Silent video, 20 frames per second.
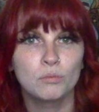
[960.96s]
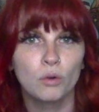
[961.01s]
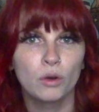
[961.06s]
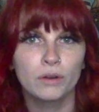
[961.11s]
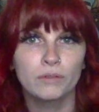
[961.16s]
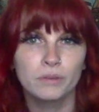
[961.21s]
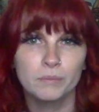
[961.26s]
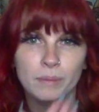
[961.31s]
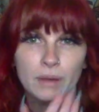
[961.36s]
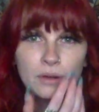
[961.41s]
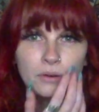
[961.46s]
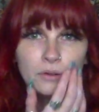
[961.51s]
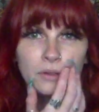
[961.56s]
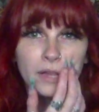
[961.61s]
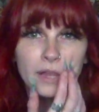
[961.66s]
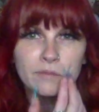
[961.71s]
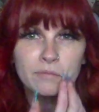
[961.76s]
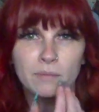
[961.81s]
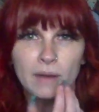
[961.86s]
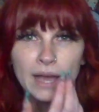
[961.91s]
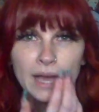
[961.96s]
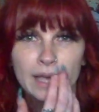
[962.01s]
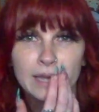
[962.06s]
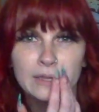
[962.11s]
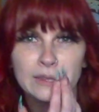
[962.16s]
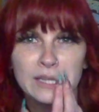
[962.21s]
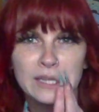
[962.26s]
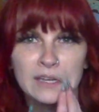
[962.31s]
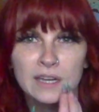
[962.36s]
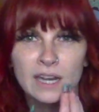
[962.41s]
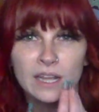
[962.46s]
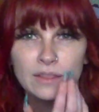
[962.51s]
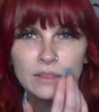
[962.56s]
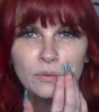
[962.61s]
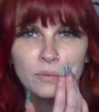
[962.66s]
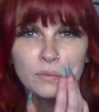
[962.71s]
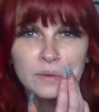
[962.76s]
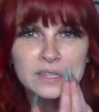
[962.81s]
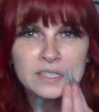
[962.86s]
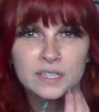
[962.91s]
more of a puddle left behind than in
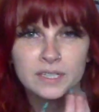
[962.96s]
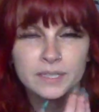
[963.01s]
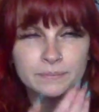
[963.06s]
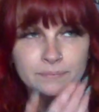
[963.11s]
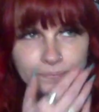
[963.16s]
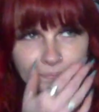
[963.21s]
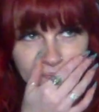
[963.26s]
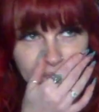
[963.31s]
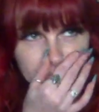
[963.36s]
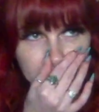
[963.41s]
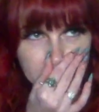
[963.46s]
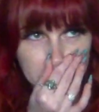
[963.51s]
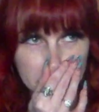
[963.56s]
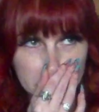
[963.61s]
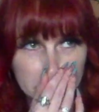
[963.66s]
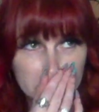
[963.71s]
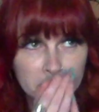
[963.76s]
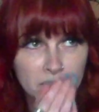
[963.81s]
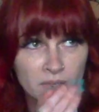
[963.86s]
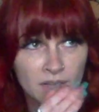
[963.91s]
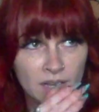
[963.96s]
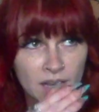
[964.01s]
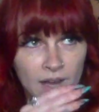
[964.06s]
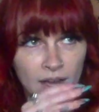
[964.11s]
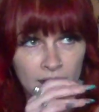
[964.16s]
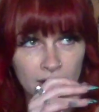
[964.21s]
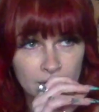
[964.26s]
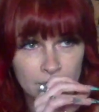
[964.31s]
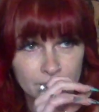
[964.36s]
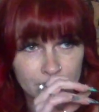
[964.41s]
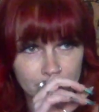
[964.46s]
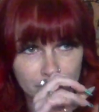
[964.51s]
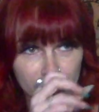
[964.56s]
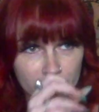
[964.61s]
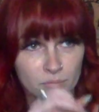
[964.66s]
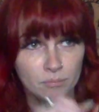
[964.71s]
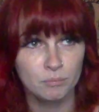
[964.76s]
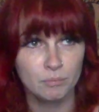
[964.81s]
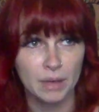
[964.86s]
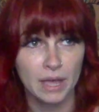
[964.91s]
the winter.
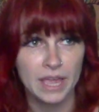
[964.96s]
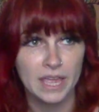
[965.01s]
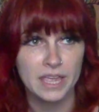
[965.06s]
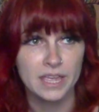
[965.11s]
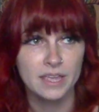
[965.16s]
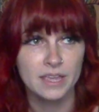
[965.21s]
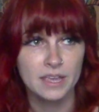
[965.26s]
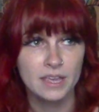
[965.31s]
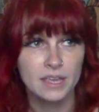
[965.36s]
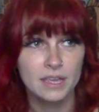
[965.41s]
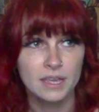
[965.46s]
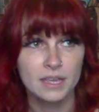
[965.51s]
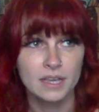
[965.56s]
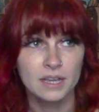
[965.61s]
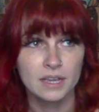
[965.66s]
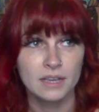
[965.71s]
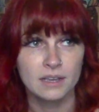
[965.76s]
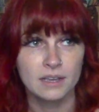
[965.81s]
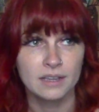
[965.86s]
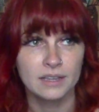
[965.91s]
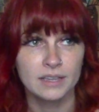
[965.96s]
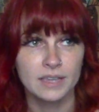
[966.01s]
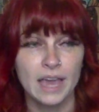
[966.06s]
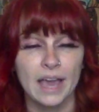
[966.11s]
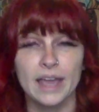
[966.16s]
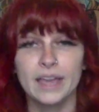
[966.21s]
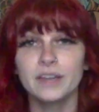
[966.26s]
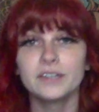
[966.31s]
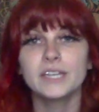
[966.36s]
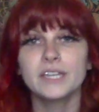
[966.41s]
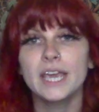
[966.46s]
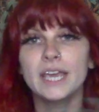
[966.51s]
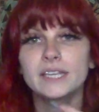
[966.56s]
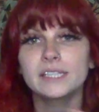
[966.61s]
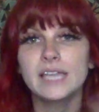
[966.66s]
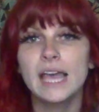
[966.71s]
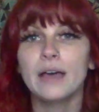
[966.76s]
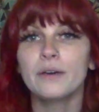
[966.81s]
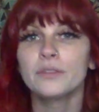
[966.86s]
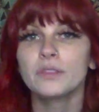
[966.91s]
But yeah, it
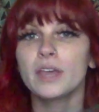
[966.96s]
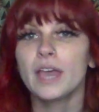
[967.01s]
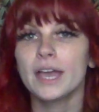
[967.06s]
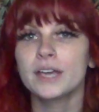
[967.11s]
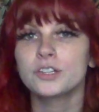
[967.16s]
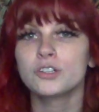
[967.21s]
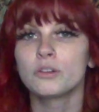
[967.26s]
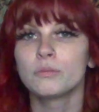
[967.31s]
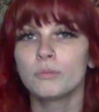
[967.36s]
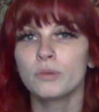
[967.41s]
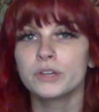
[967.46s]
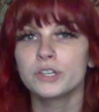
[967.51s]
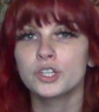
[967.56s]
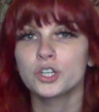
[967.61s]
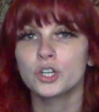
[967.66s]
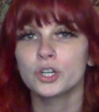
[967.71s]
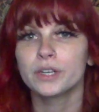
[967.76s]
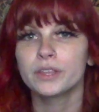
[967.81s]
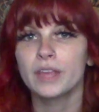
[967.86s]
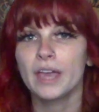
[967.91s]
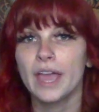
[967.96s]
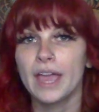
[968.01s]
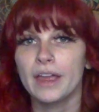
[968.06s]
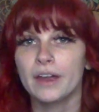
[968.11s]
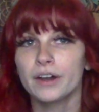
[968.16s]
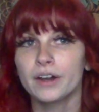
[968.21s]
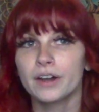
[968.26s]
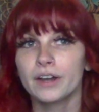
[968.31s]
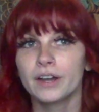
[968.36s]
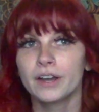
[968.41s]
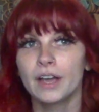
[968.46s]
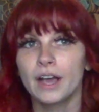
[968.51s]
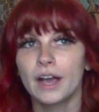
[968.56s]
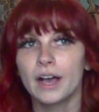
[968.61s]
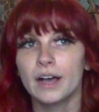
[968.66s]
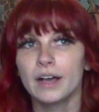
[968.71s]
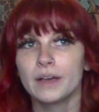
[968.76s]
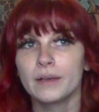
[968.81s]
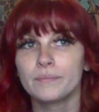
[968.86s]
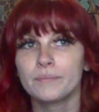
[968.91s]
takes out the extra moisture in the air.
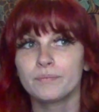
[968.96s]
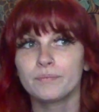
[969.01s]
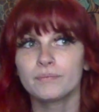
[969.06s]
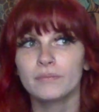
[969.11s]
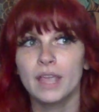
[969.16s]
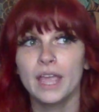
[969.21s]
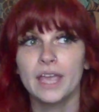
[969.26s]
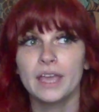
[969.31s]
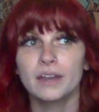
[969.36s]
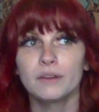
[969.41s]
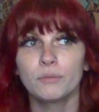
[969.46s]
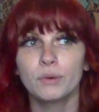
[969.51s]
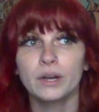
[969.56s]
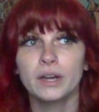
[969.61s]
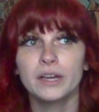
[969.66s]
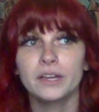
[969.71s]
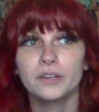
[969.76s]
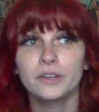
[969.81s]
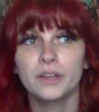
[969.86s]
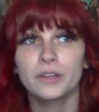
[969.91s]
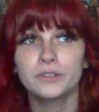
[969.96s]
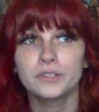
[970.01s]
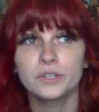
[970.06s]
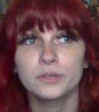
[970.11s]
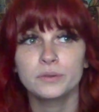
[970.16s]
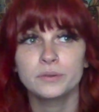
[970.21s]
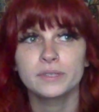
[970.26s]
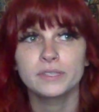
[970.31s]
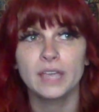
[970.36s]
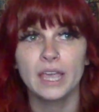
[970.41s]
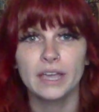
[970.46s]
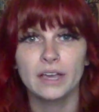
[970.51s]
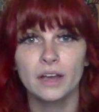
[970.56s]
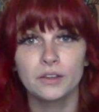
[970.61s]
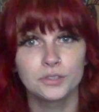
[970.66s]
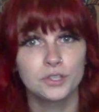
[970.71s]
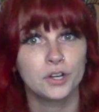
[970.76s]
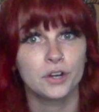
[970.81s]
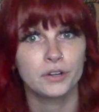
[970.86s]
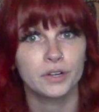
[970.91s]
And what I'll do is, like,
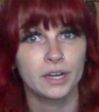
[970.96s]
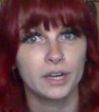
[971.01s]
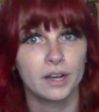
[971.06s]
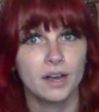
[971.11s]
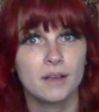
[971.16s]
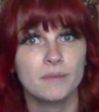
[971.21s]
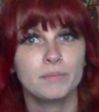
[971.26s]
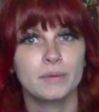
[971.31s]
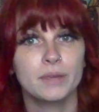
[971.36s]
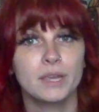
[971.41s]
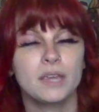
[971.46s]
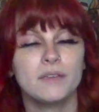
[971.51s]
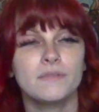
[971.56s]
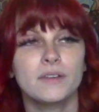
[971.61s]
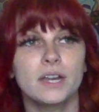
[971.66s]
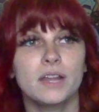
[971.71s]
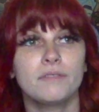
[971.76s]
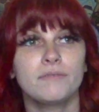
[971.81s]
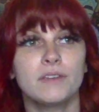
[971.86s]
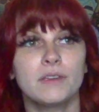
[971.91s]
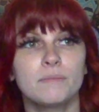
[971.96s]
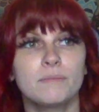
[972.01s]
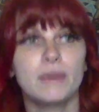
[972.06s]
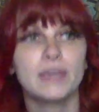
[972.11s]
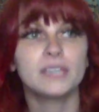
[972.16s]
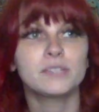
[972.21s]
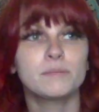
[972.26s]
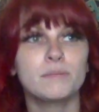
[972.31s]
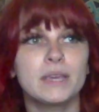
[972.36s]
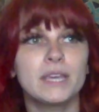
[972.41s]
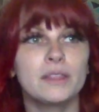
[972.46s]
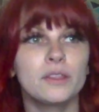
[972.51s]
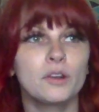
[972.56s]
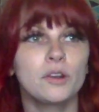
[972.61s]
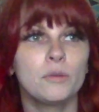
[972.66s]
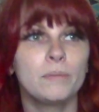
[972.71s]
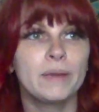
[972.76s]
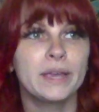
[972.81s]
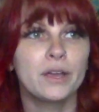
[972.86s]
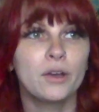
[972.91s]
I'll turn it up, even if it makes me a
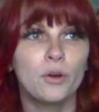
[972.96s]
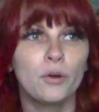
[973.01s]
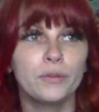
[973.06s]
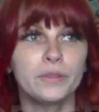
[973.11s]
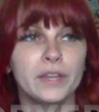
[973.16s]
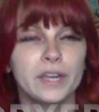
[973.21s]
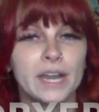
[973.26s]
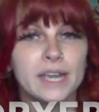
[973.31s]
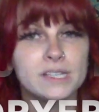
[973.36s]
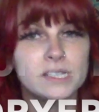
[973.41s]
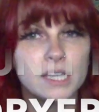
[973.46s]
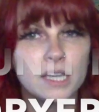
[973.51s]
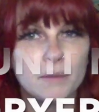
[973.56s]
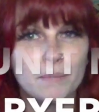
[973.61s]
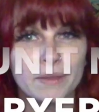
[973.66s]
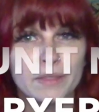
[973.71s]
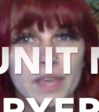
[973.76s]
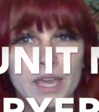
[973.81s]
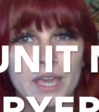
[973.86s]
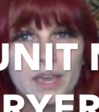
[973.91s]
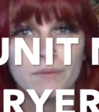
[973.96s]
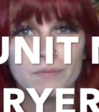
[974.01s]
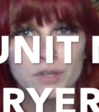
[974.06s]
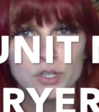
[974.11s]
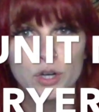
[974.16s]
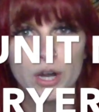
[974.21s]
little bit cold. The nice thing about the Hamby